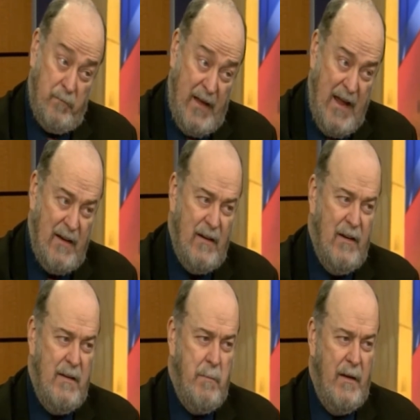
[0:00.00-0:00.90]

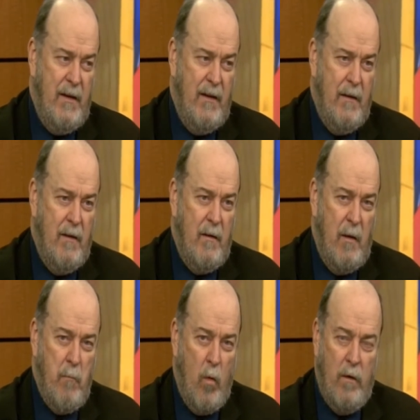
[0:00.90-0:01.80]
Candidly, being
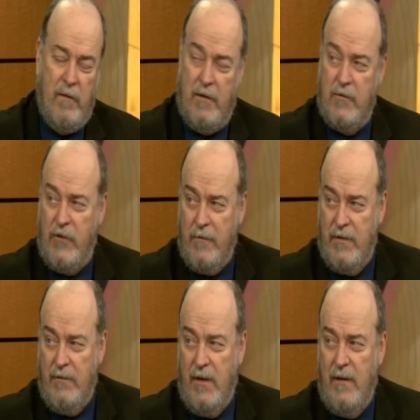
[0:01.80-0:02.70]
more on the
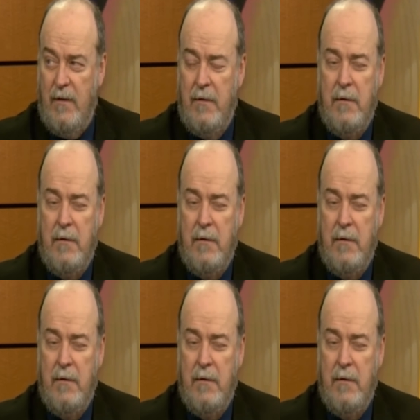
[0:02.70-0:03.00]
conservative end,